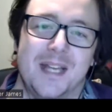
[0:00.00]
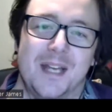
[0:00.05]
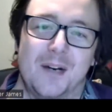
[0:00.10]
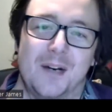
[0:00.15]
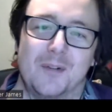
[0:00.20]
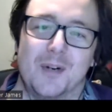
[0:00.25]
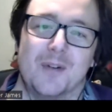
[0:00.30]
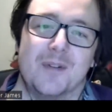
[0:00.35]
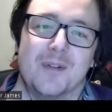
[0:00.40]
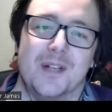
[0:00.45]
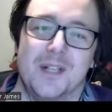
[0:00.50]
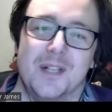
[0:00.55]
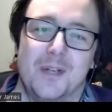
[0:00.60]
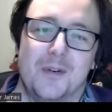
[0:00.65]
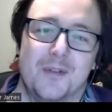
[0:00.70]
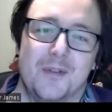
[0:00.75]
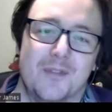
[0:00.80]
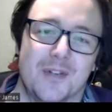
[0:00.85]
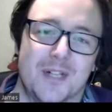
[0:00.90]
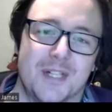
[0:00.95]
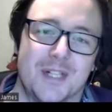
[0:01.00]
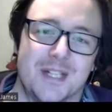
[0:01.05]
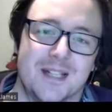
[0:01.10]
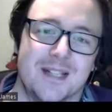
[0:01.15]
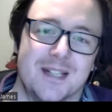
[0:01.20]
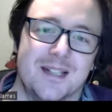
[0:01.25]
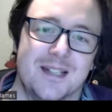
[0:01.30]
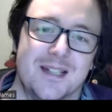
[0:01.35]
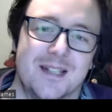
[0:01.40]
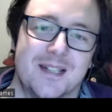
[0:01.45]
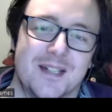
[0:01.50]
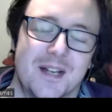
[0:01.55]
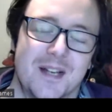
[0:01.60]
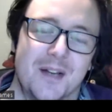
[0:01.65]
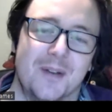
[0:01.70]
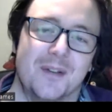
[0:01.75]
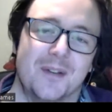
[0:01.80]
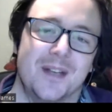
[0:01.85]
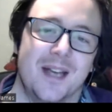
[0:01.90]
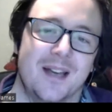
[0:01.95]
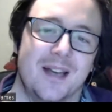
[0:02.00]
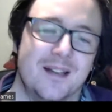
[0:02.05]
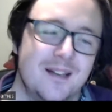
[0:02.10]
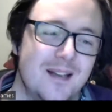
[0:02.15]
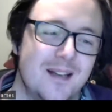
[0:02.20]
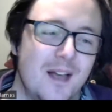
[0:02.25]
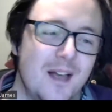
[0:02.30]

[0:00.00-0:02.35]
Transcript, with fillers: era in universities, so yeah,